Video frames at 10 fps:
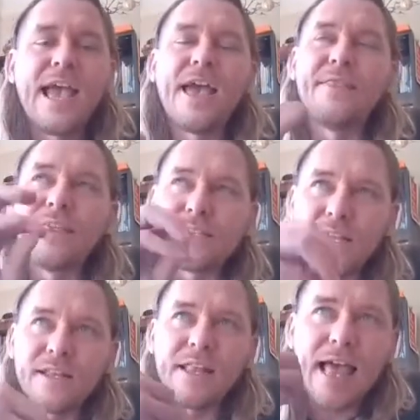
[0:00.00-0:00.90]
And this
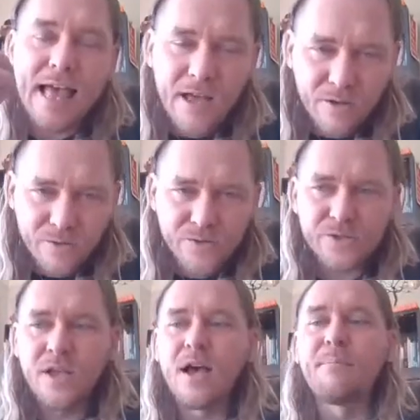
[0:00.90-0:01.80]

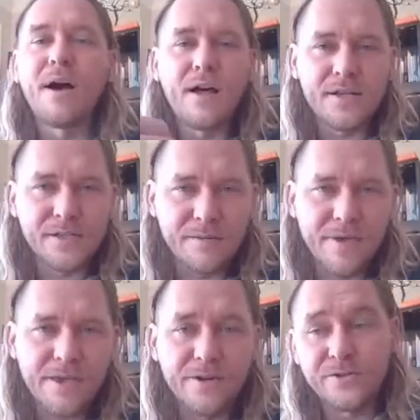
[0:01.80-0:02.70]
allows a
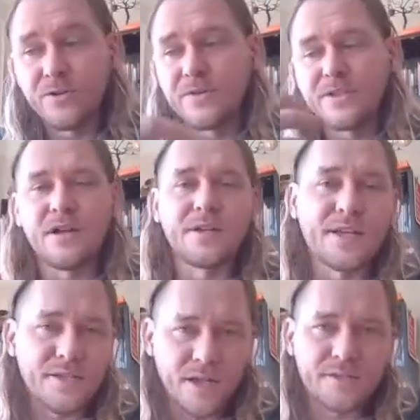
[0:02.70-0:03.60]
policymaker, so in this
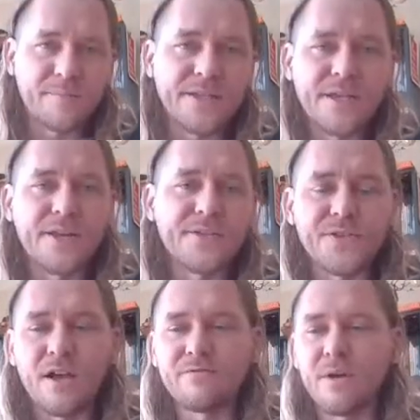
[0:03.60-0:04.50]
context, us maintaining the
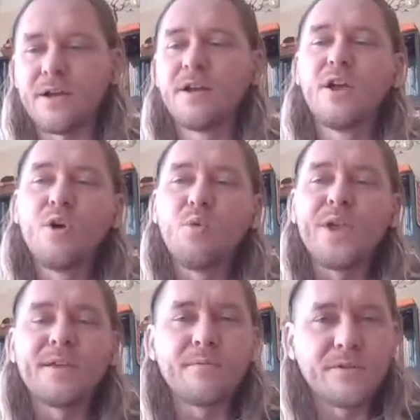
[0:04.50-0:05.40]
software,
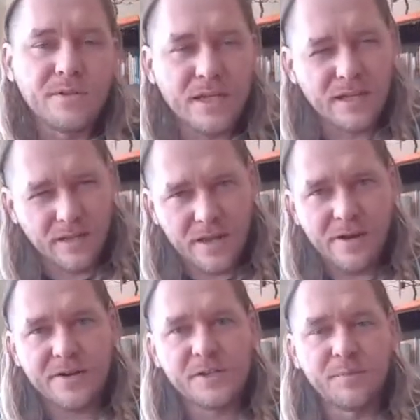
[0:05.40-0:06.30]
we can
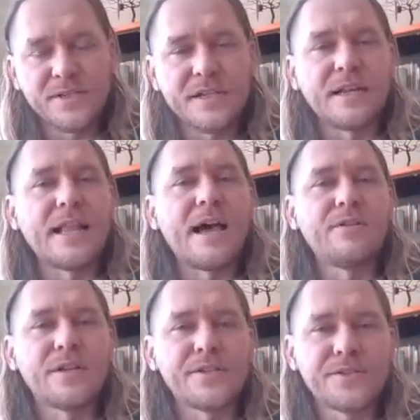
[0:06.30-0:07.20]
declare explicit allow
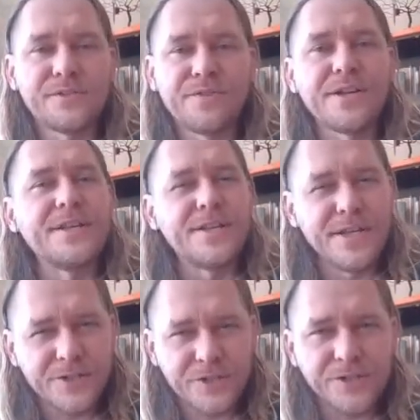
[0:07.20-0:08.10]
lists for
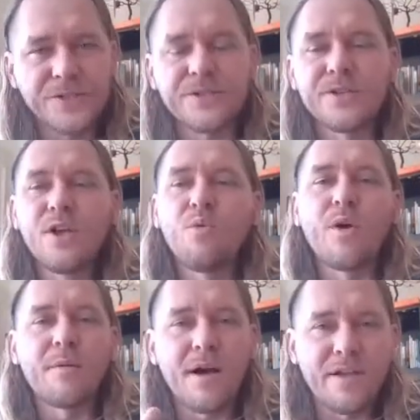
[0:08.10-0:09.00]
conditions
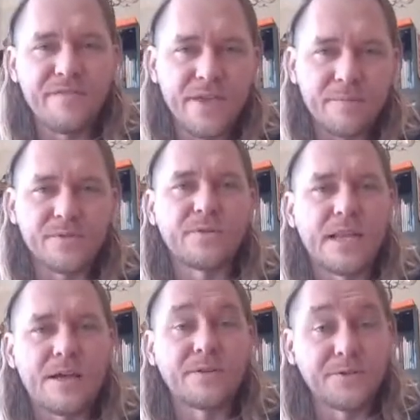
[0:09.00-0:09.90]
whereby VMs are
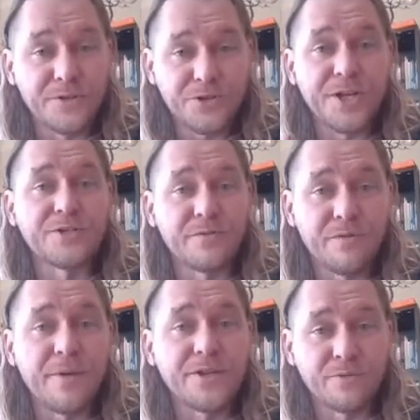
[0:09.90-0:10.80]
allowed to exchange
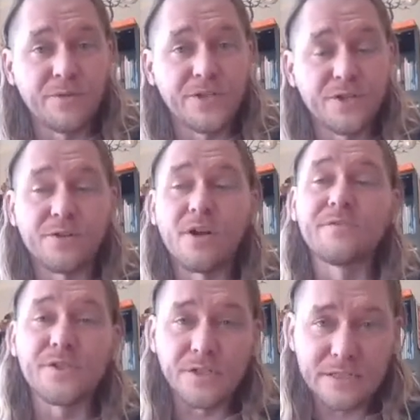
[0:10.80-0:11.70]
information with each other
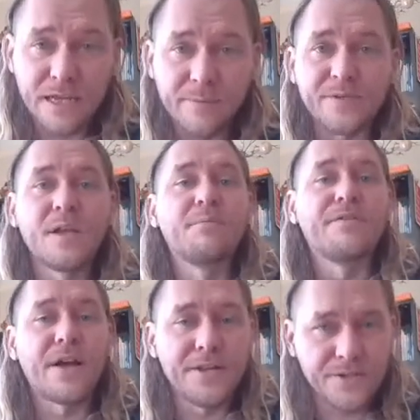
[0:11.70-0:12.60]
of certain types,
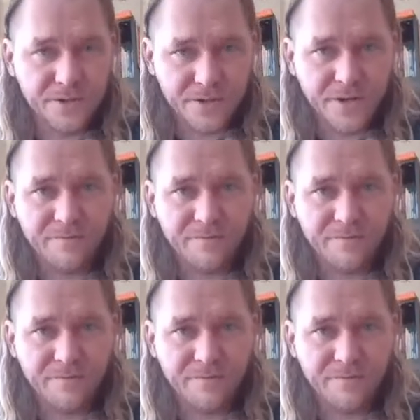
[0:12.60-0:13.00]
provided certain